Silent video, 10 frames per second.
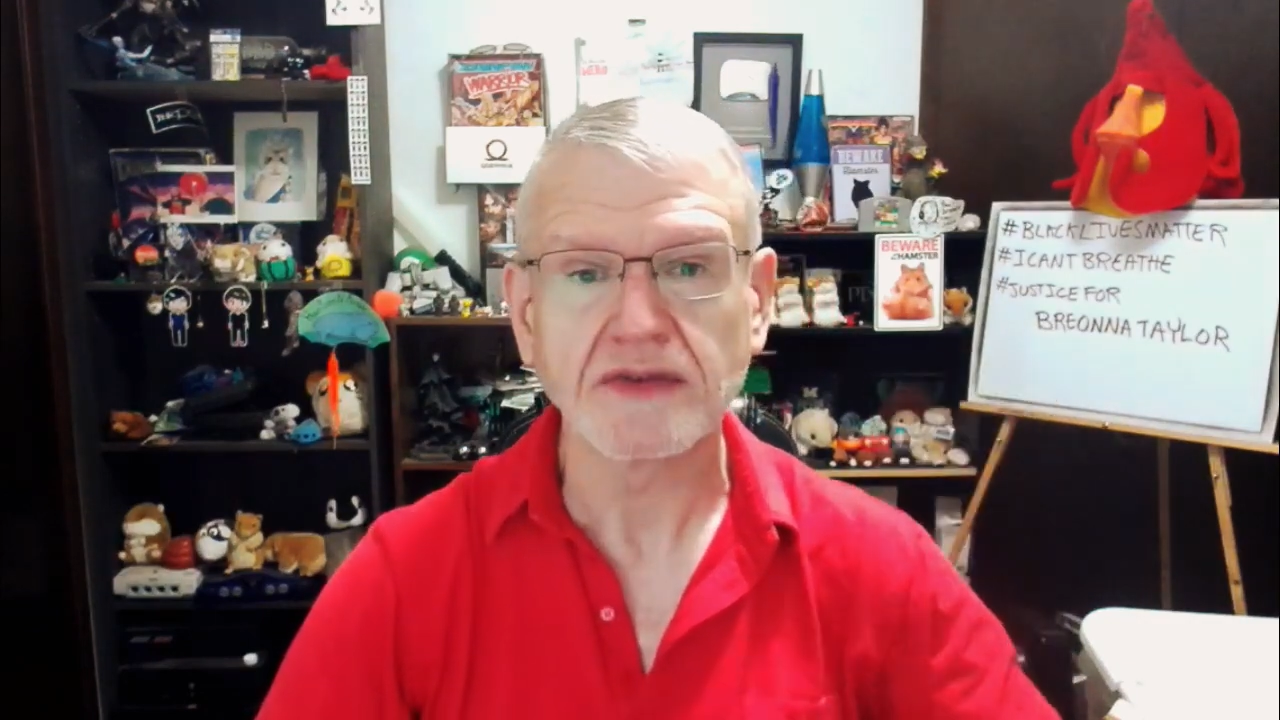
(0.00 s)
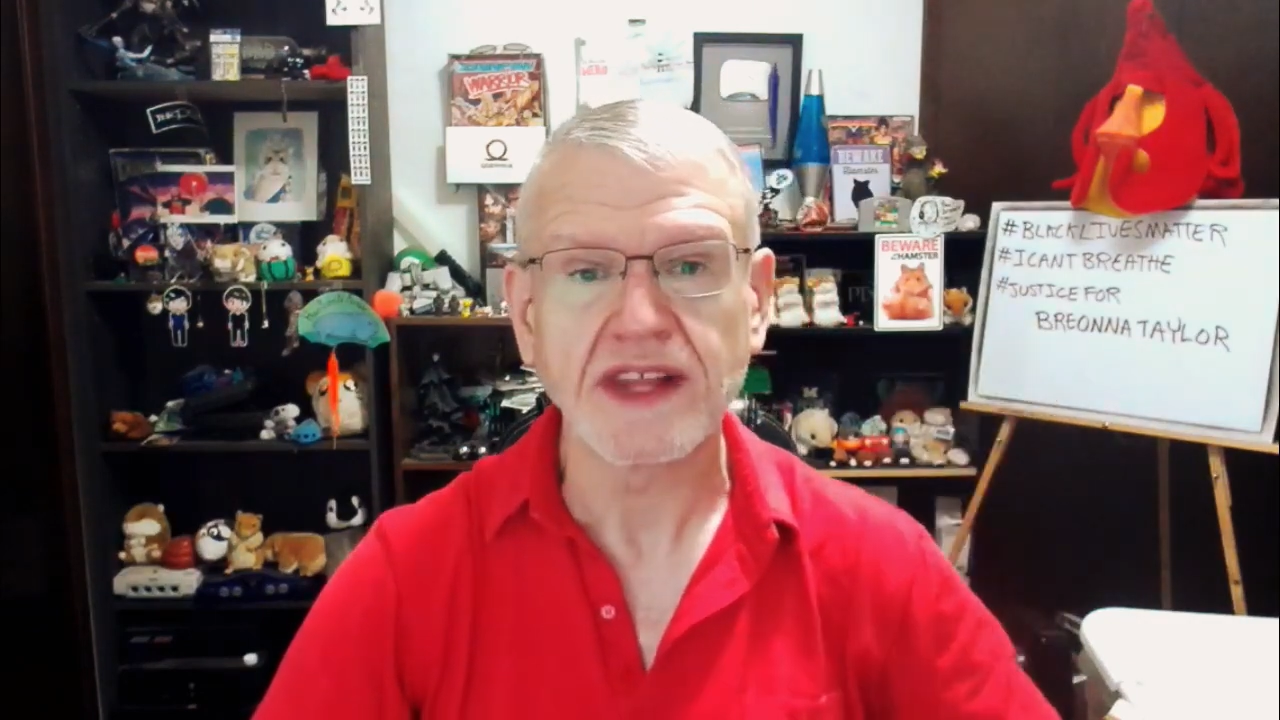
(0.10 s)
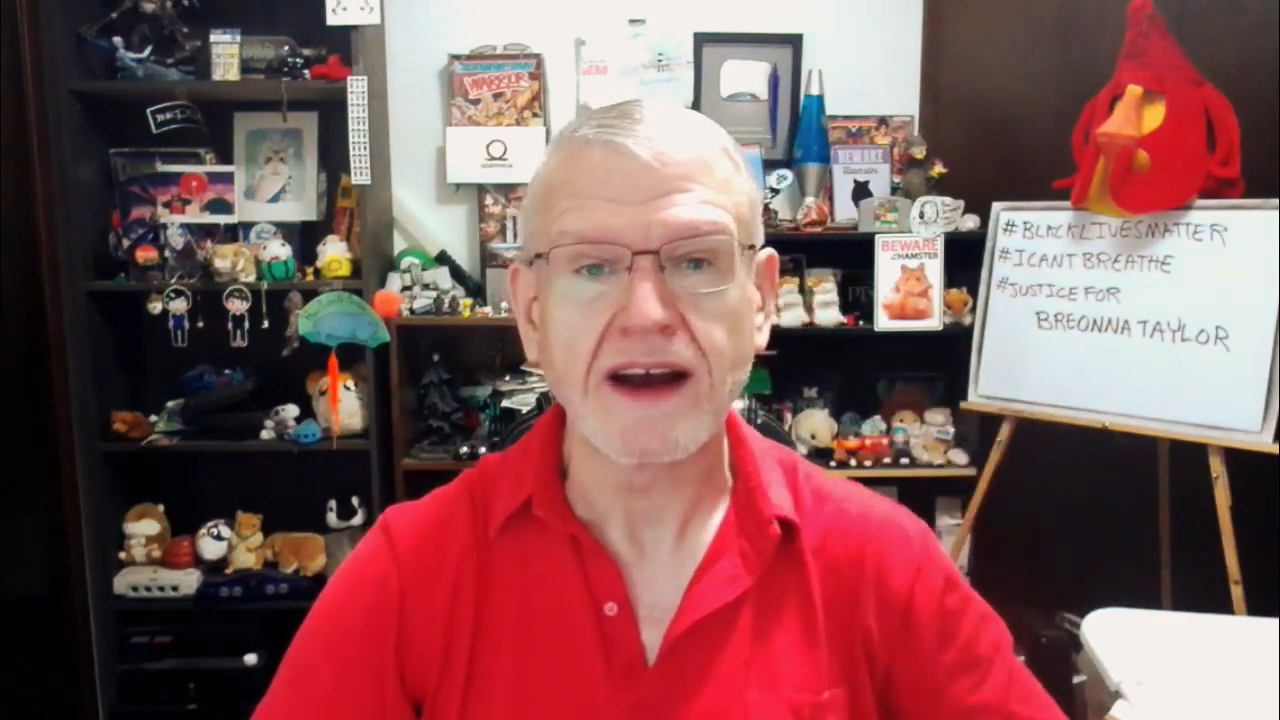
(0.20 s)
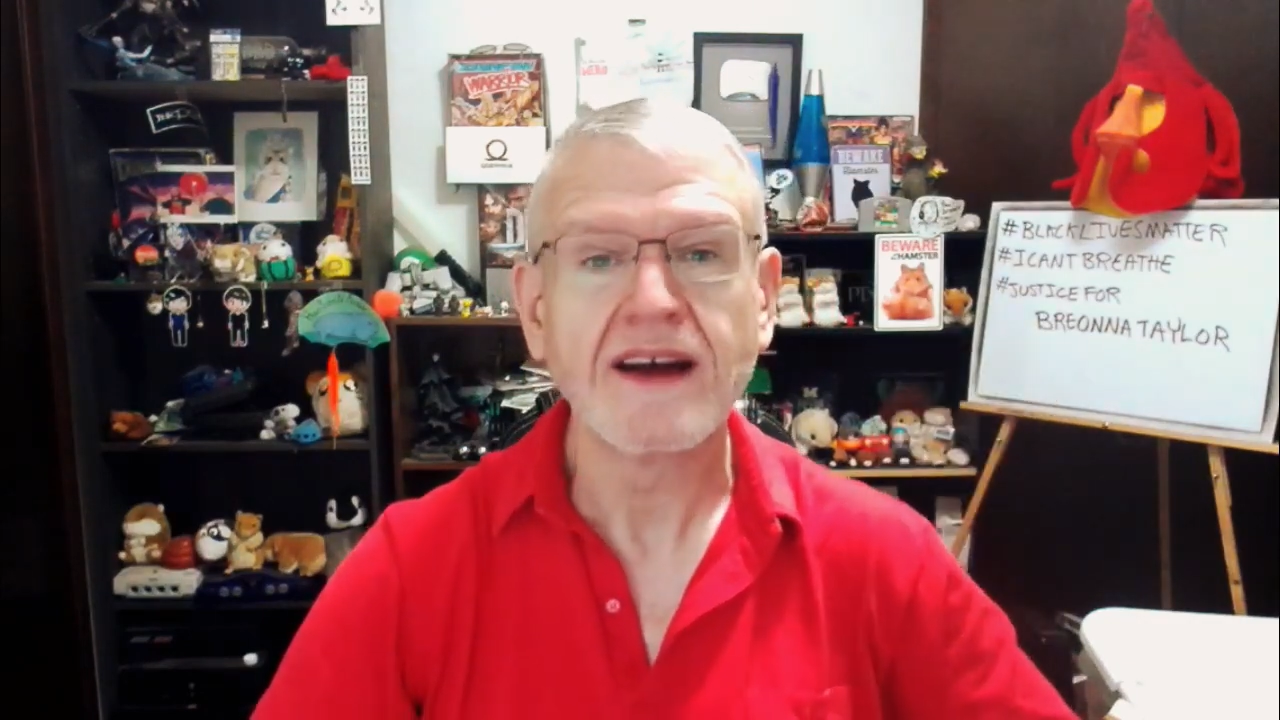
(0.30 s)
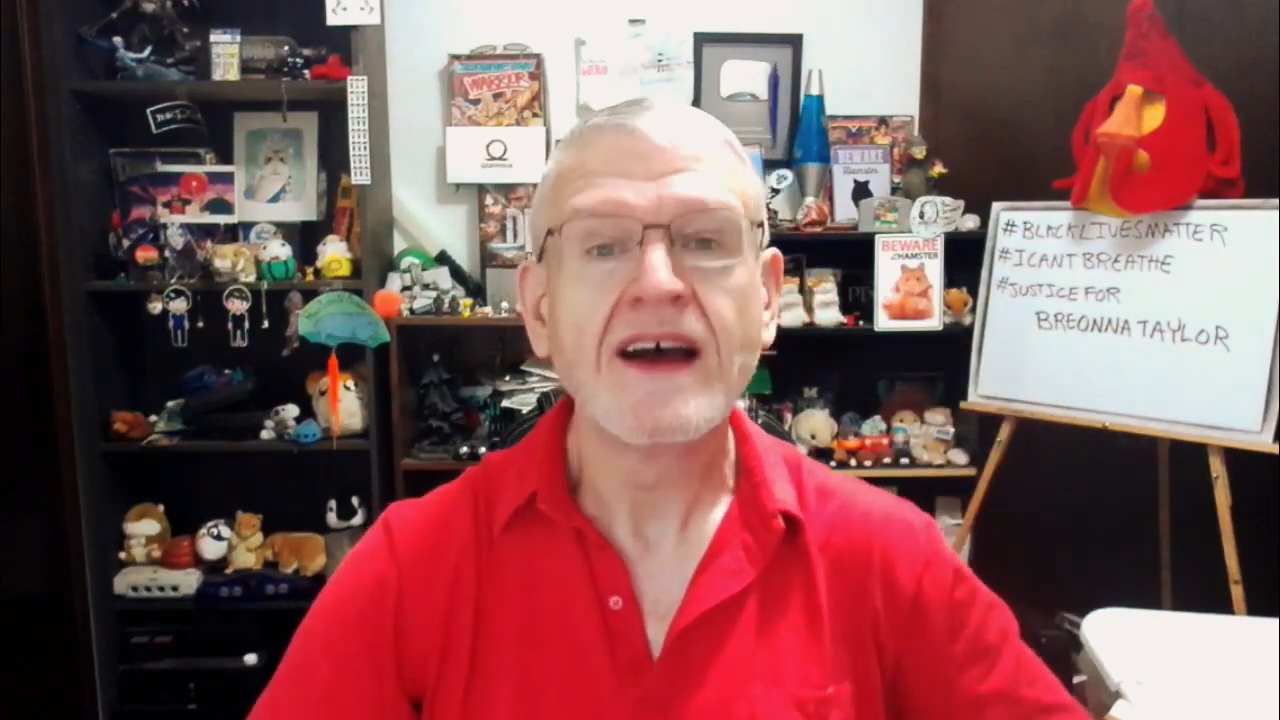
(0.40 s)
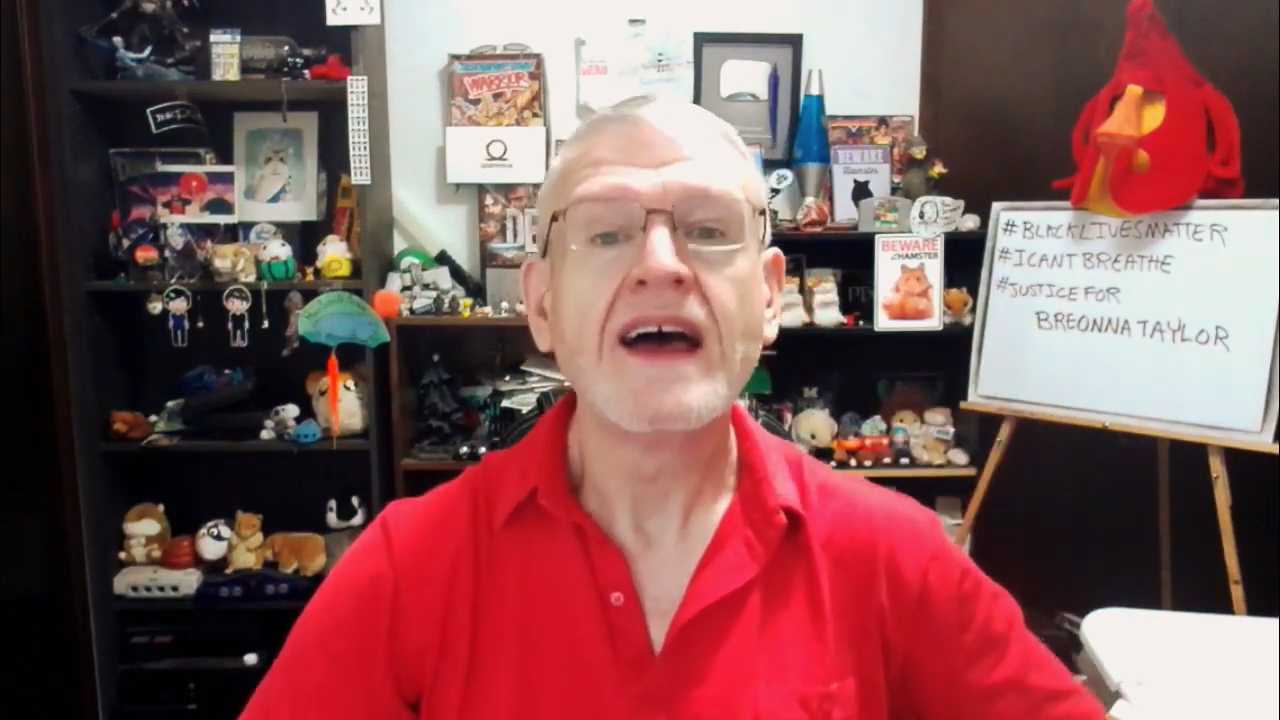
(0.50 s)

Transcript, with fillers: over there.